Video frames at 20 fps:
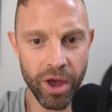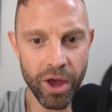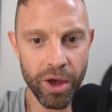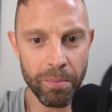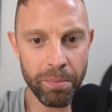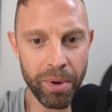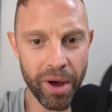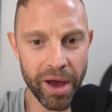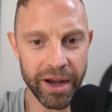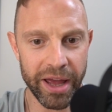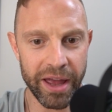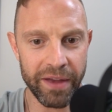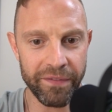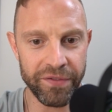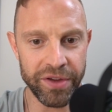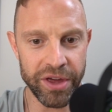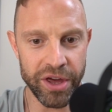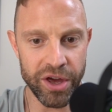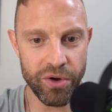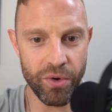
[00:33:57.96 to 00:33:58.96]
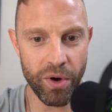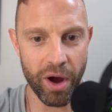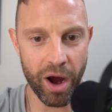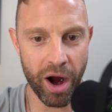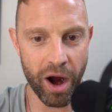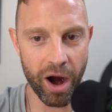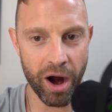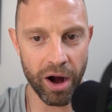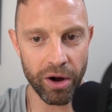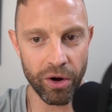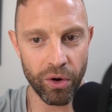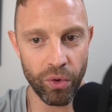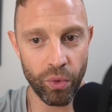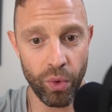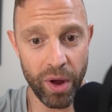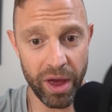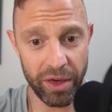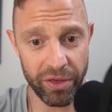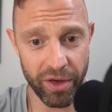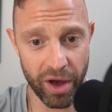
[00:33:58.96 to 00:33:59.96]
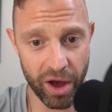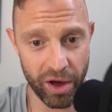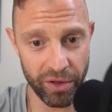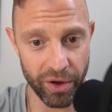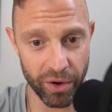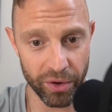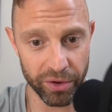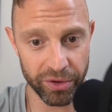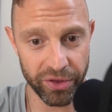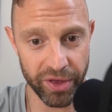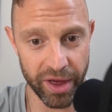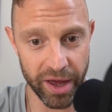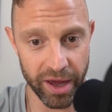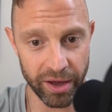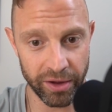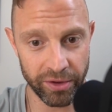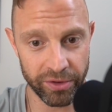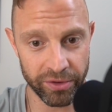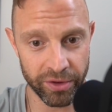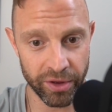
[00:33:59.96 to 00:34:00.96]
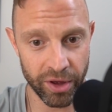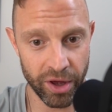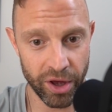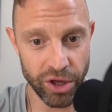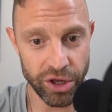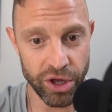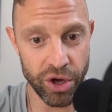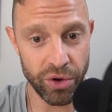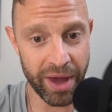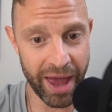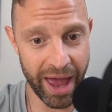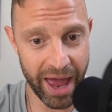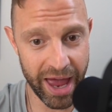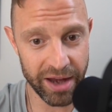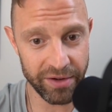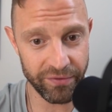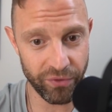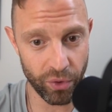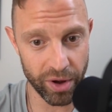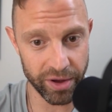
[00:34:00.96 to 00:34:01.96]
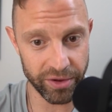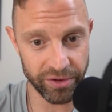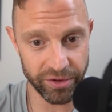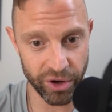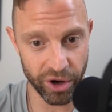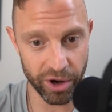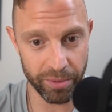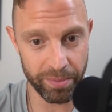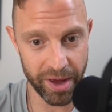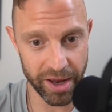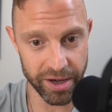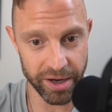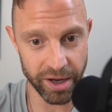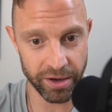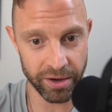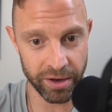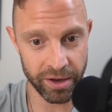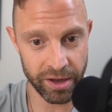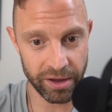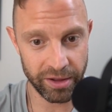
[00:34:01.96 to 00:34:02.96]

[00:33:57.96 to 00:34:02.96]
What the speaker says: But if you are with all those things, you can voice your opinion.